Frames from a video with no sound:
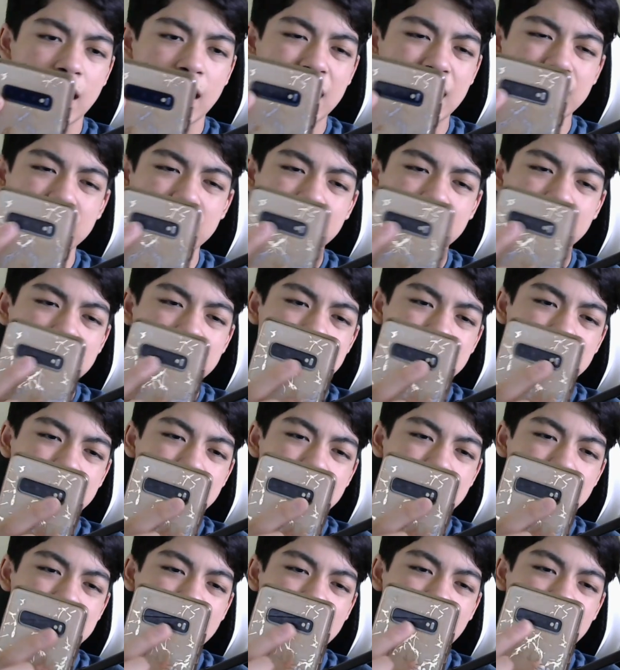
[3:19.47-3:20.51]
Having these
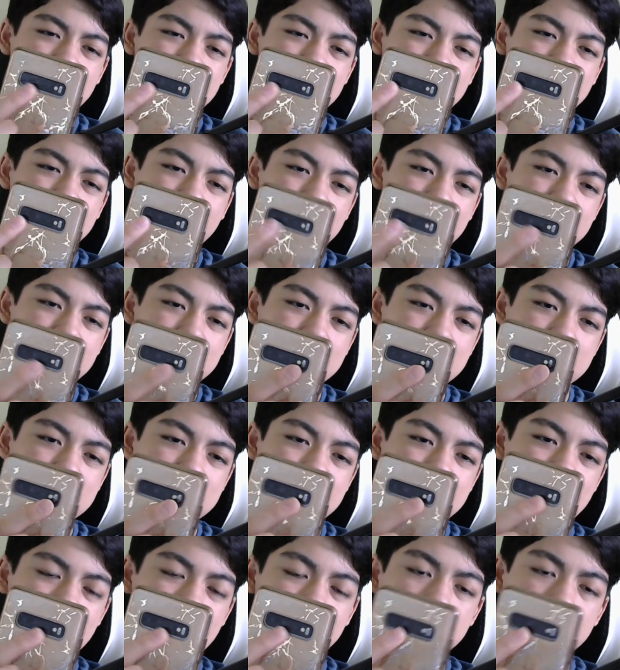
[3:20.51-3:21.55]
three tiny
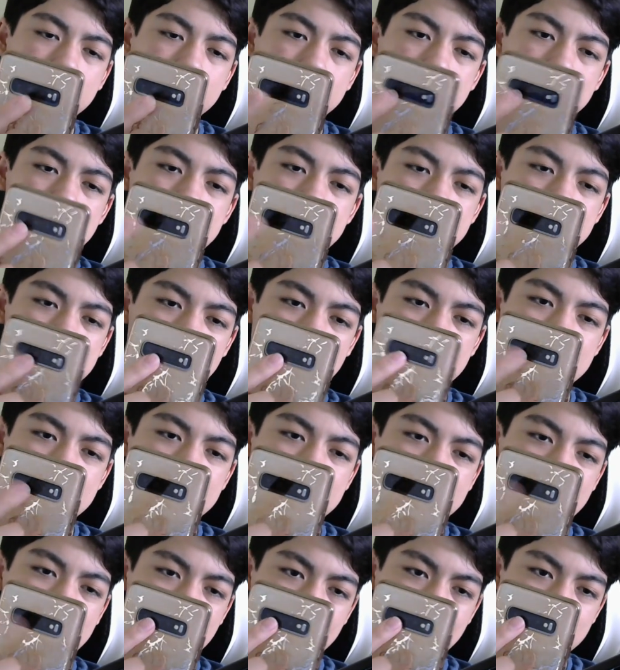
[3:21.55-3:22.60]
lenses and having three
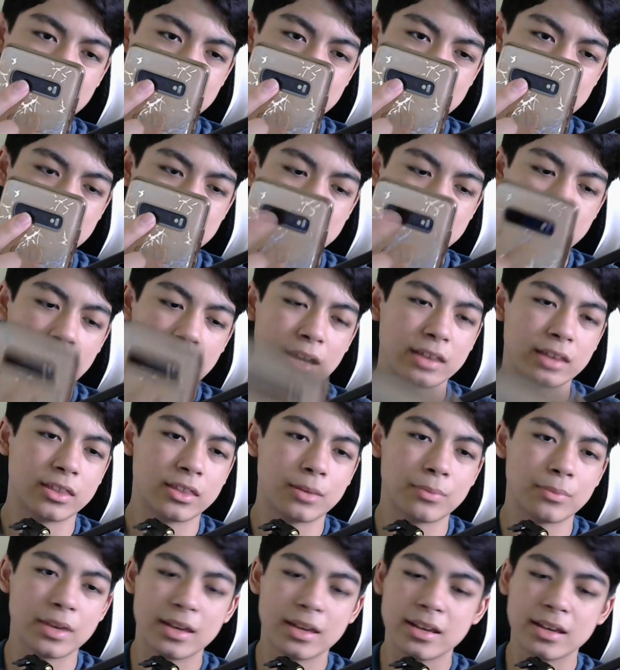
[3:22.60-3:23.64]
tiny camera sensors behind
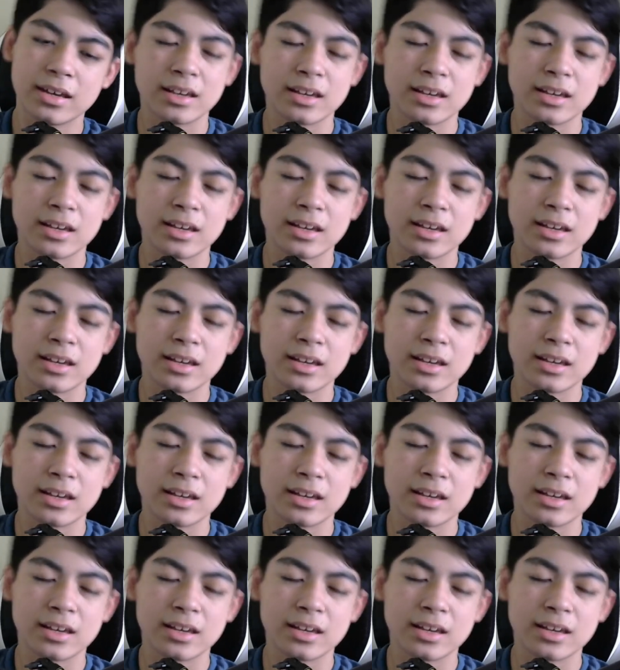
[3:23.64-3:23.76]
them